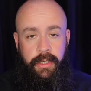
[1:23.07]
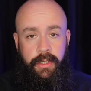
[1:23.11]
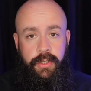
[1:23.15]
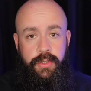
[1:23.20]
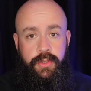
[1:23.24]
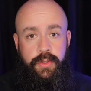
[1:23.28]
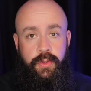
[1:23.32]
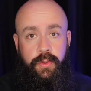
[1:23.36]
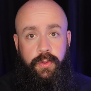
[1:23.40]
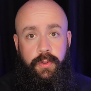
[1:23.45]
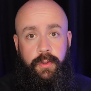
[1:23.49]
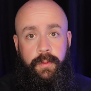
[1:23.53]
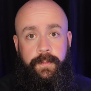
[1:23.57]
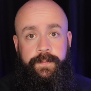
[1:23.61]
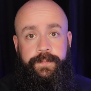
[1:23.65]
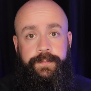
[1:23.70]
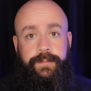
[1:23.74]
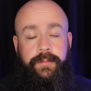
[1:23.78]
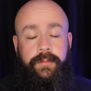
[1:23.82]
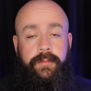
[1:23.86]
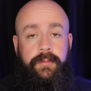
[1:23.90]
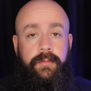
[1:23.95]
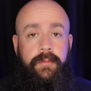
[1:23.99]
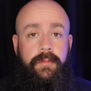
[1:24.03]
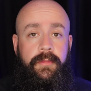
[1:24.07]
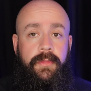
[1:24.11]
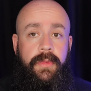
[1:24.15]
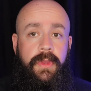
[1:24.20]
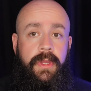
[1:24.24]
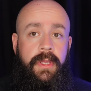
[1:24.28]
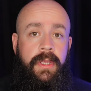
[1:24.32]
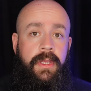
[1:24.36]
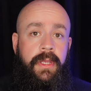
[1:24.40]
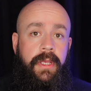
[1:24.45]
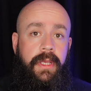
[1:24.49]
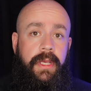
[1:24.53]
So,
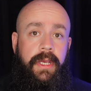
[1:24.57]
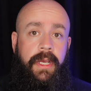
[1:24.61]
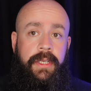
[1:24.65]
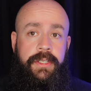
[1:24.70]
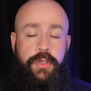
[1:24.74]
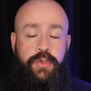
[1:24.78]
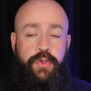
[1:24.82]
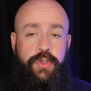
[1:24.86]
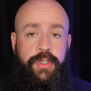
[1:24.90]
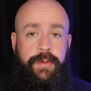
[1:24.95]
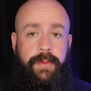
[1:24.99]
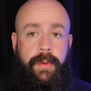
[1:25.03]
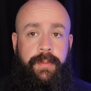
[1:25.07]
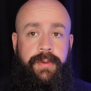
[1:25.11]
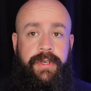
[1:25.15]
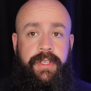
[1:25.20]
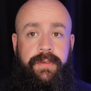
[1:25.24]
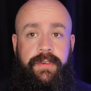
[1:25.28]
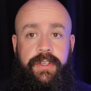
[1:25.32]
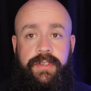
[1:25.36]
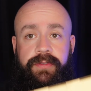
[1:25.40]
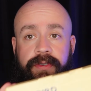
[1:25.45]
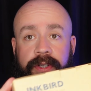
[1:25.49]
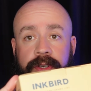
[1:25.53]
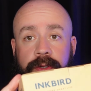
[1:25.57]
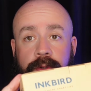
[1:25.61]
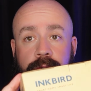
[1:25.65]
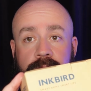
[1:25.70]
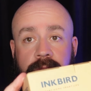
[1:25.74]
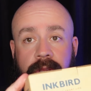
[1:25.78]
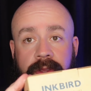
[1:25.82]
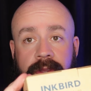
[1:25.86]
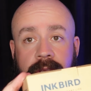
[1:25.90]
as I showed you in my previous videos,